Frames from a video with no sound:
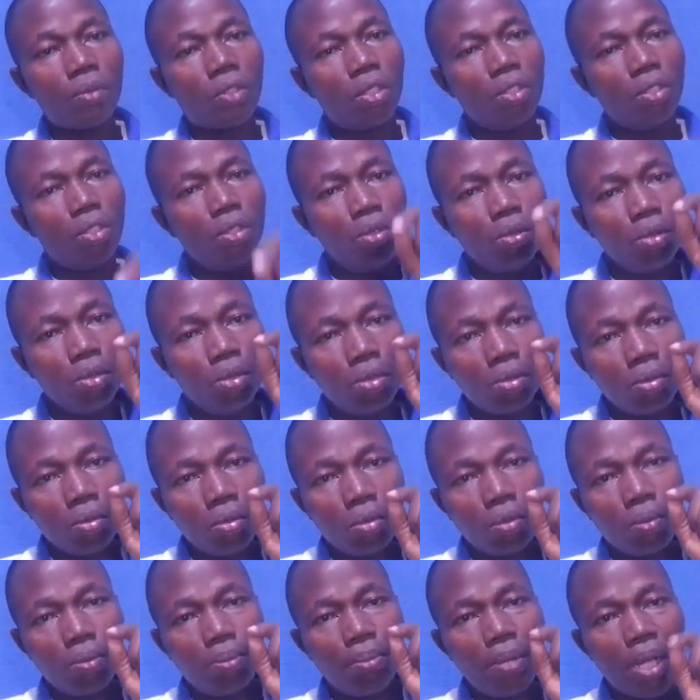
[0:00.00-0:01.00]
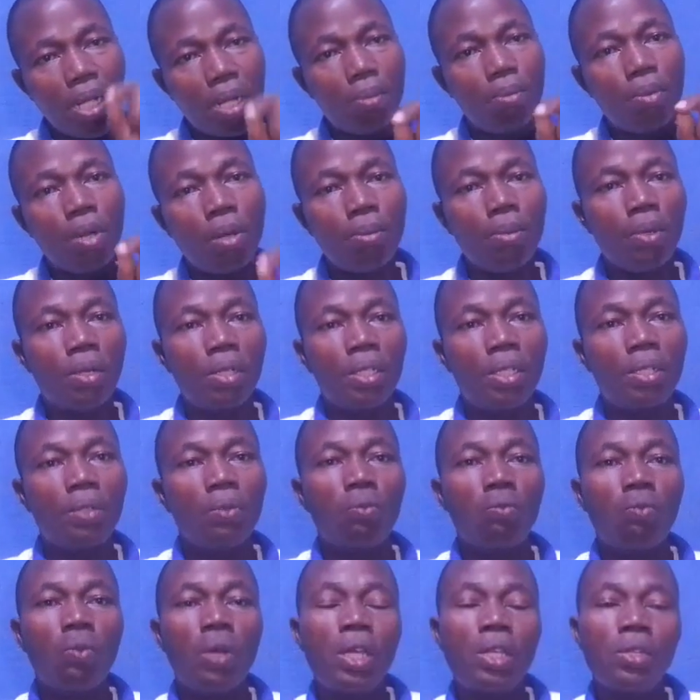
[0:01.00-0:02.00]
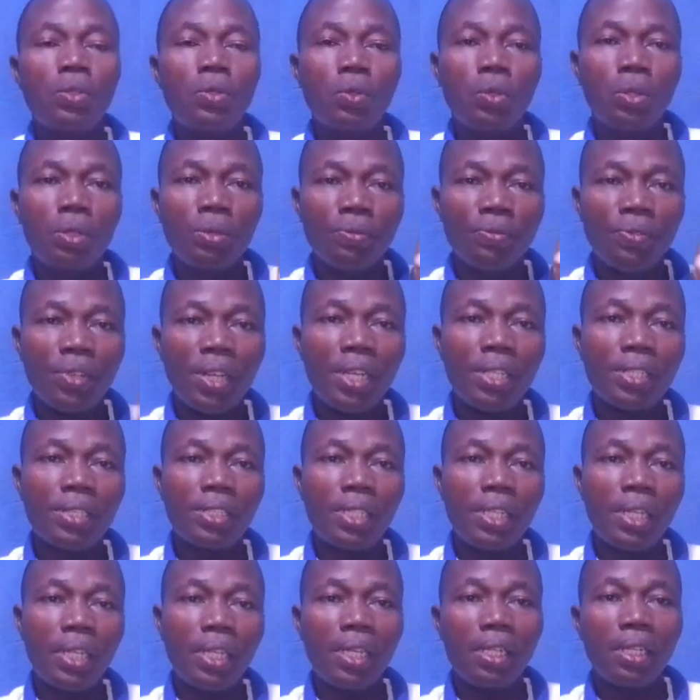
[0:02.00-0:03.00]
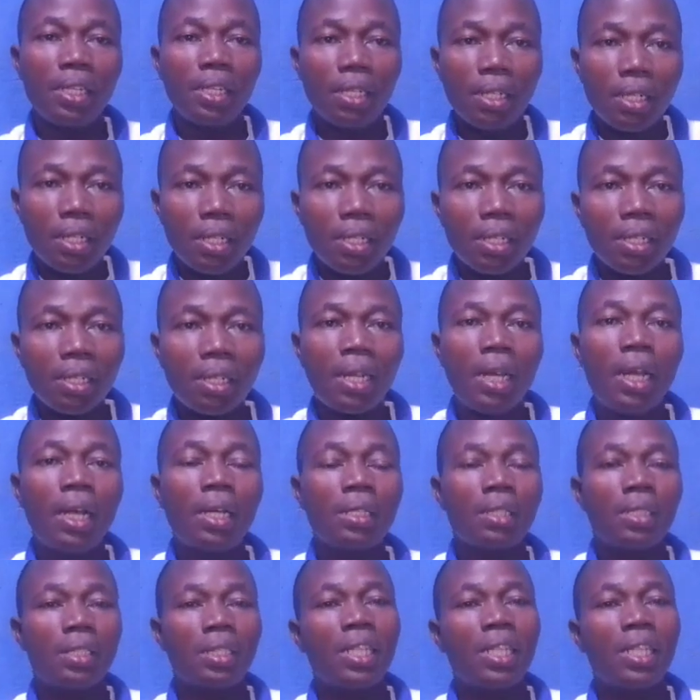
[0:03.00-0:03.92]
you make more money when you invest in land.